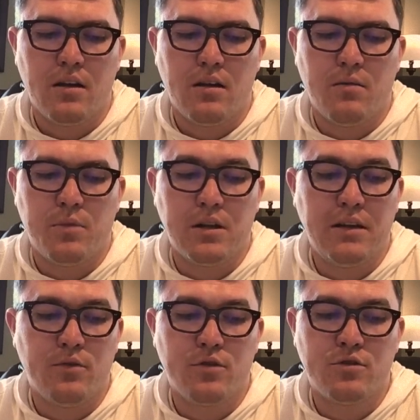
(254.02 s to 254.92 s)

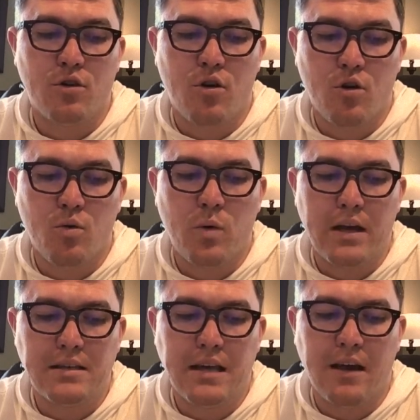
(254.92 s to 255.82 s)
Believers
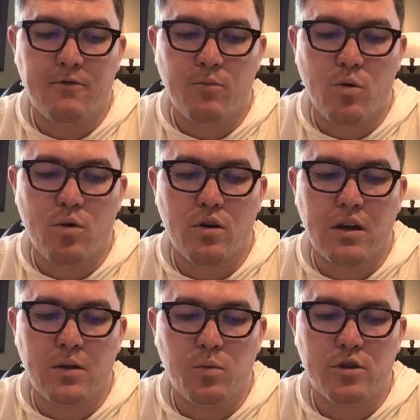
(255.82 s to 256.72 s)
always have more
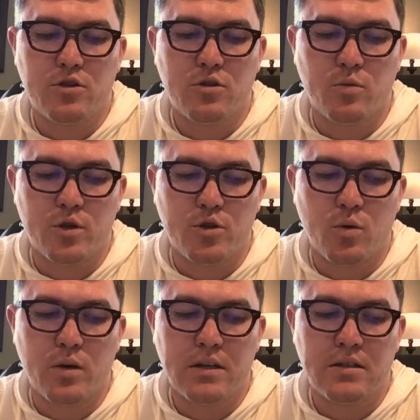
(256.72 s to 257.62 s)
in which to
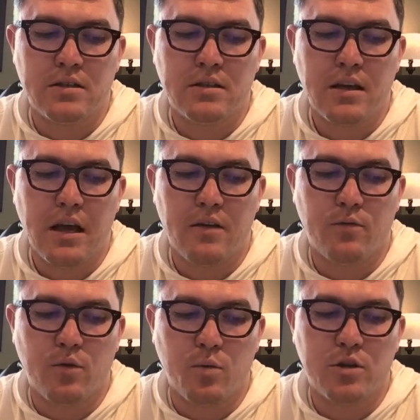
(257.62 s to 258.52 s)
rejoice and
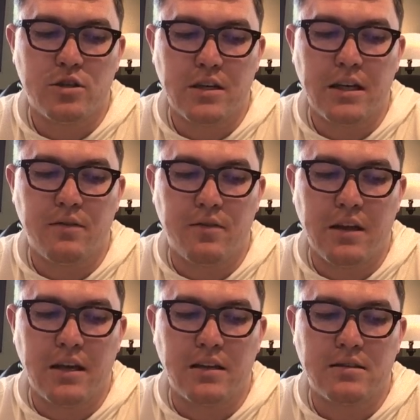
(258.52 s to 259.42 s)
for which to give
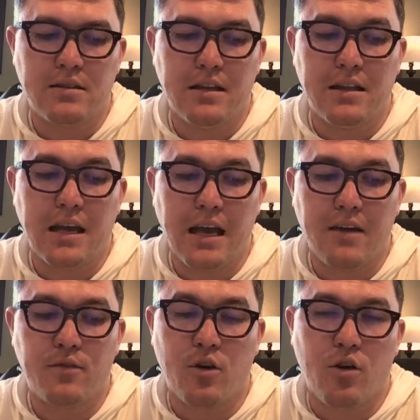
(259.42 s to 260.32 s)
thanks than they
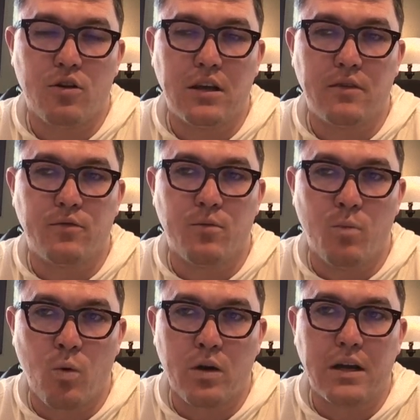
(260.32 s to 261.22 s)
have calling for
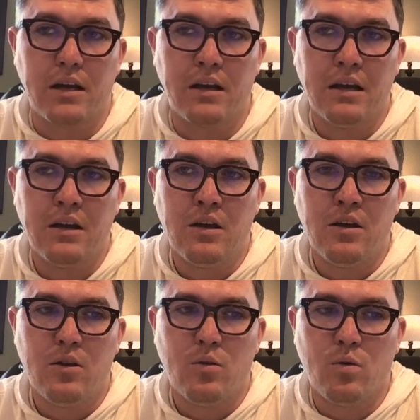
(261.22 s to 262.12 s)
mourning
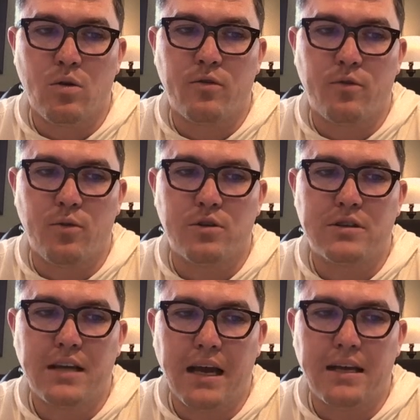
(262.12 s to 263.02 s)
or for
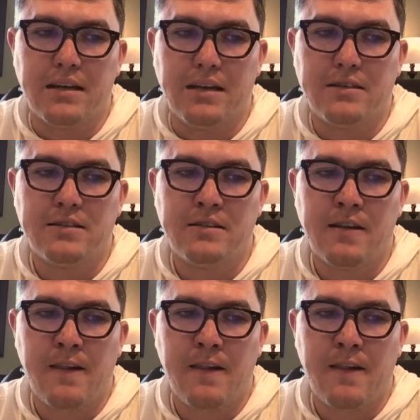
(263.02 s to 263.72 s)
sadness.